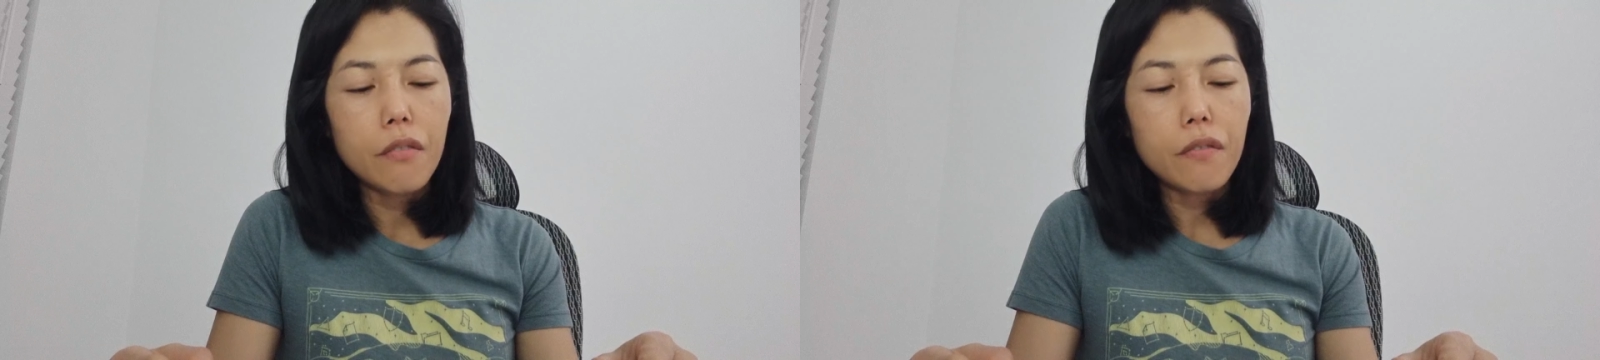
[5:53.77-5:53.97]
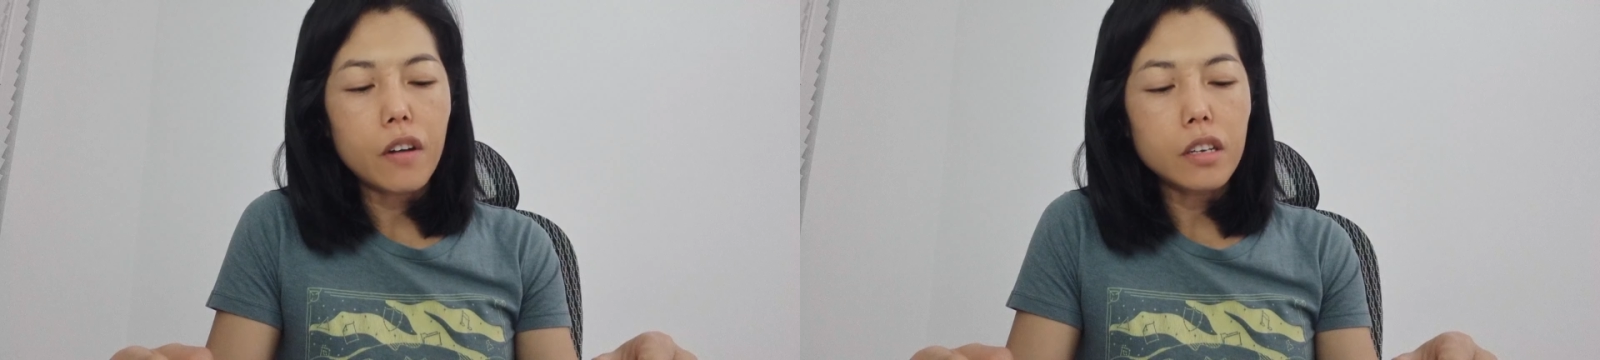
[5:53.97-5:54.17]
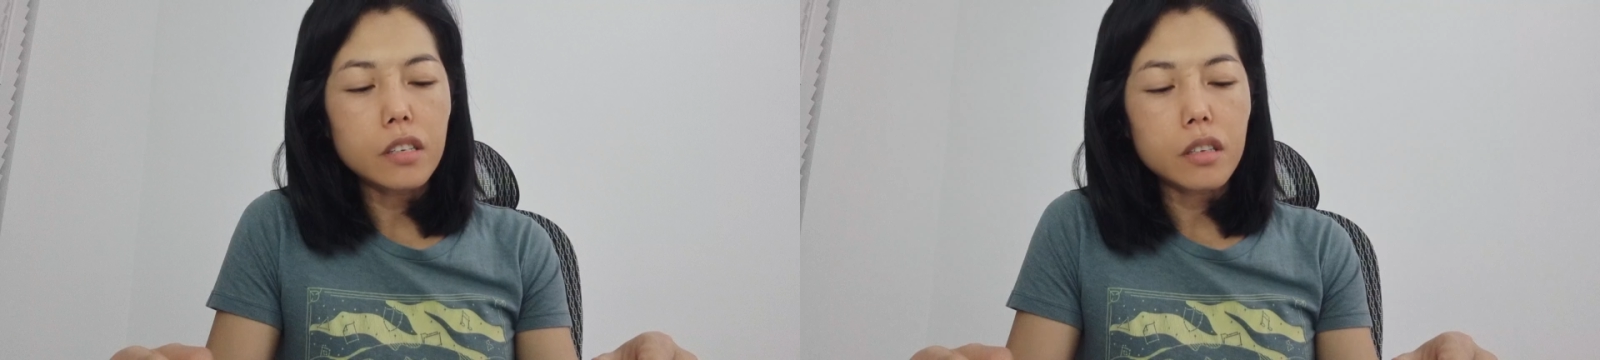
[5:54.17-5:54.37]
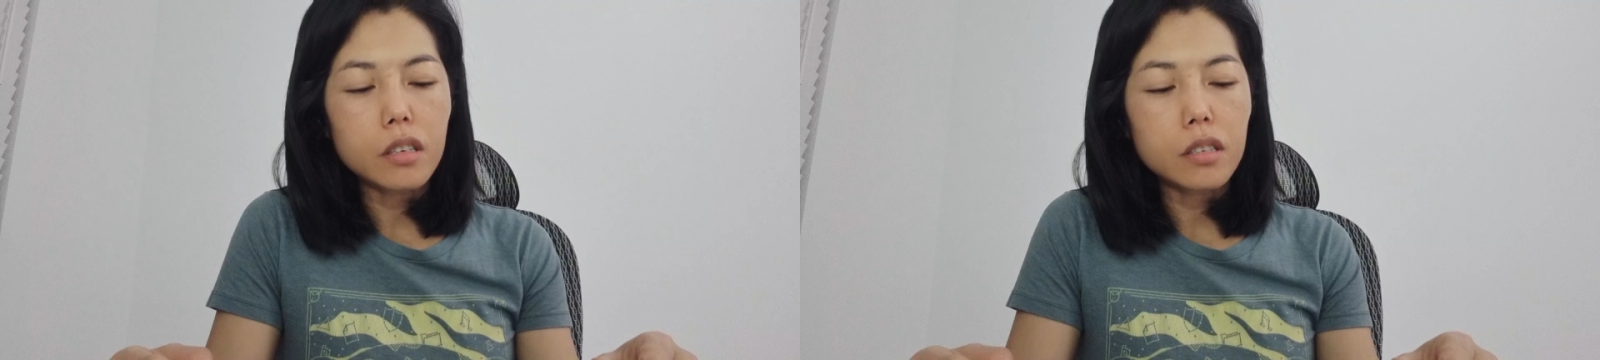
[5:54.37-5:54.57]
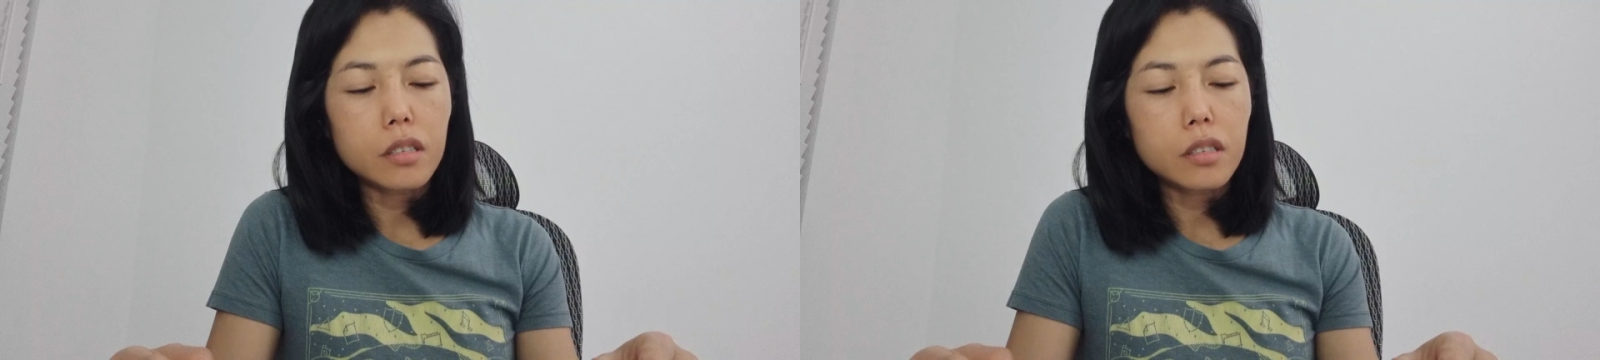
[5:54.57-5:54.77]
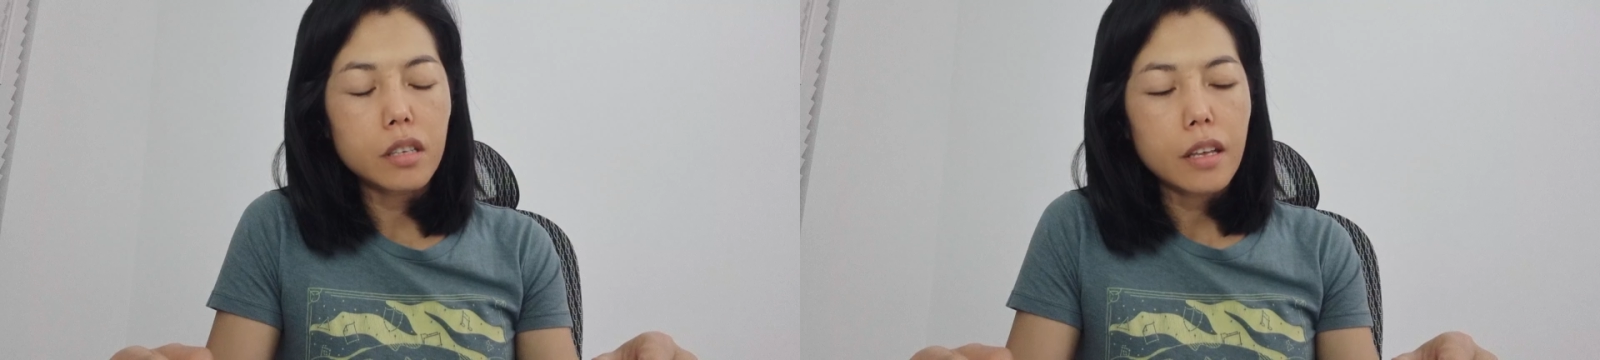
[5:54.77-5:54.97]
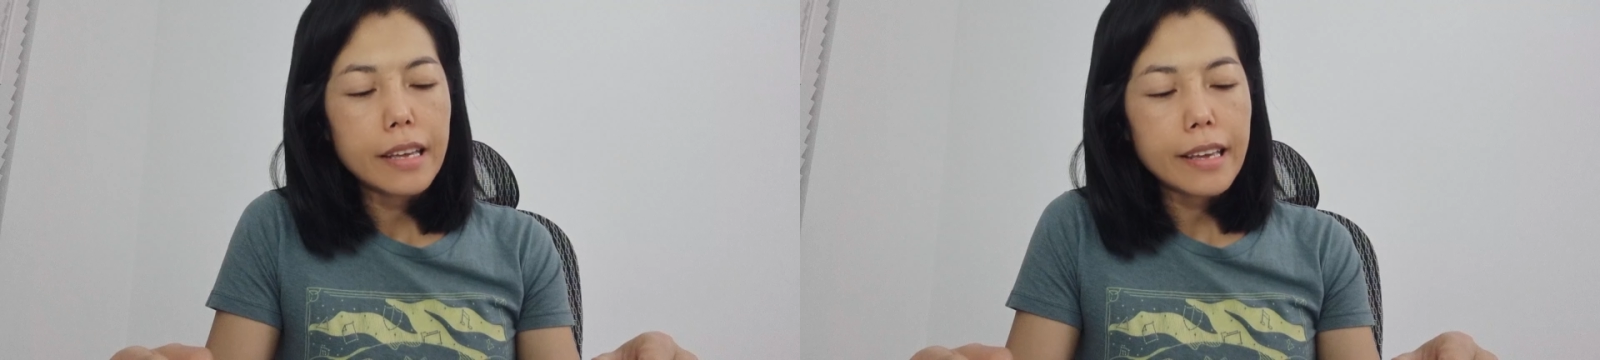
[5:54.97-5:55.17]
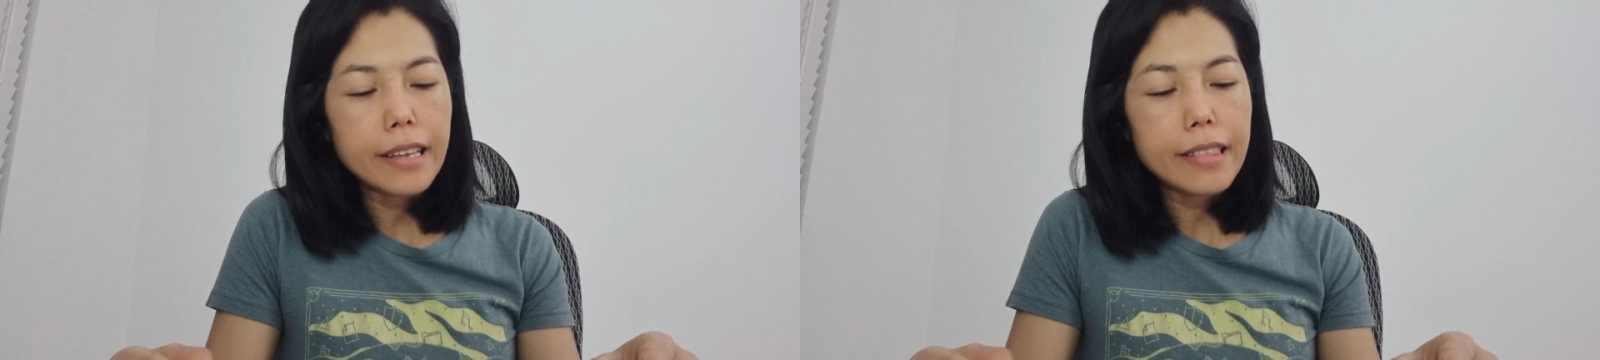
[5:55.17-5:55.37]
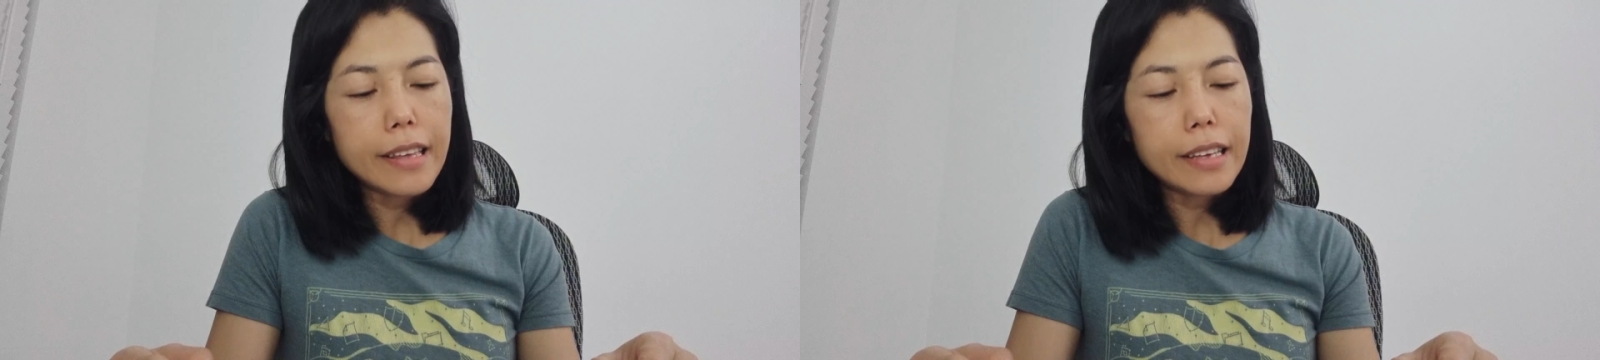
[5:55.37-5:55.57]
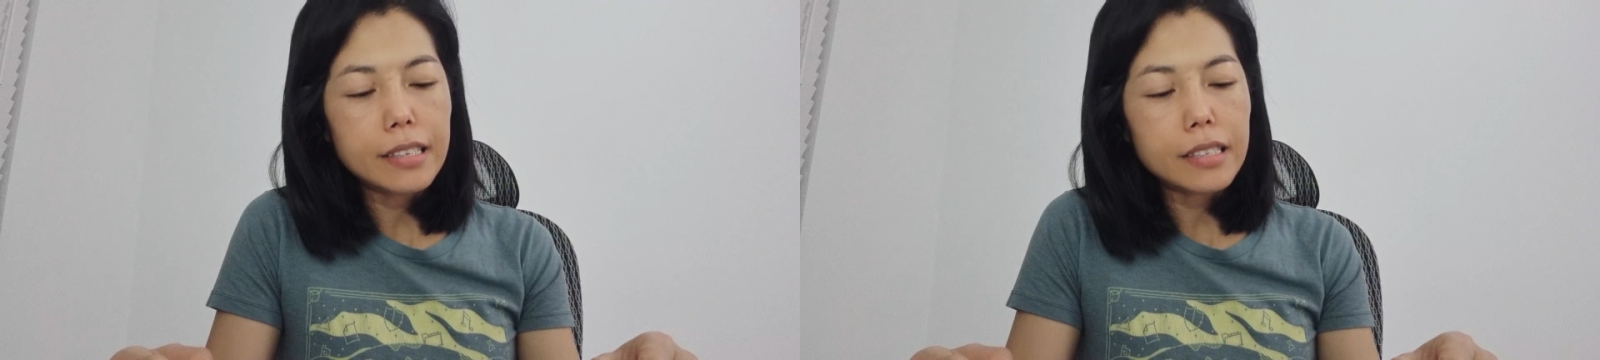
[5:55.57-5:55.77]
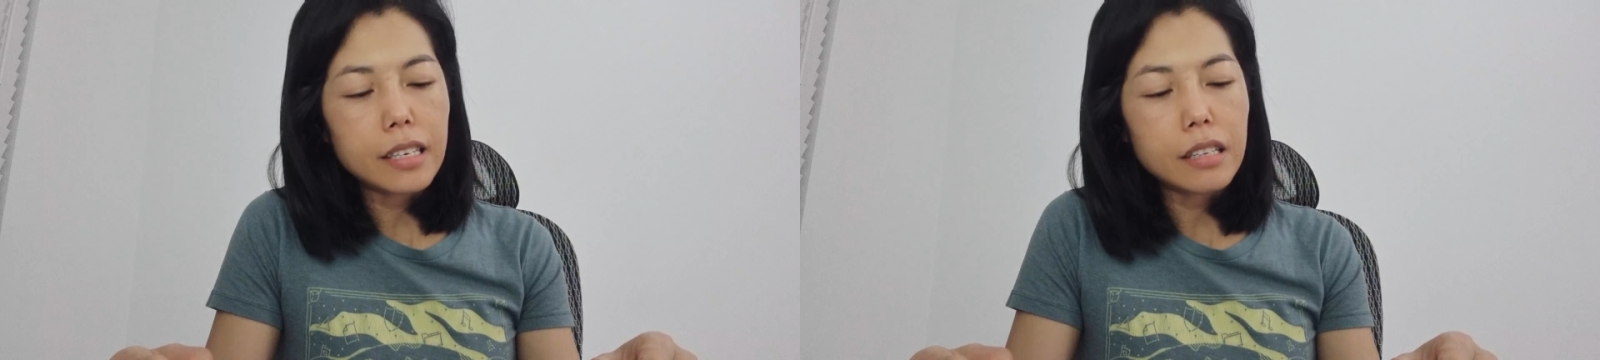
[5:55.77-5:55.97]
fosters in his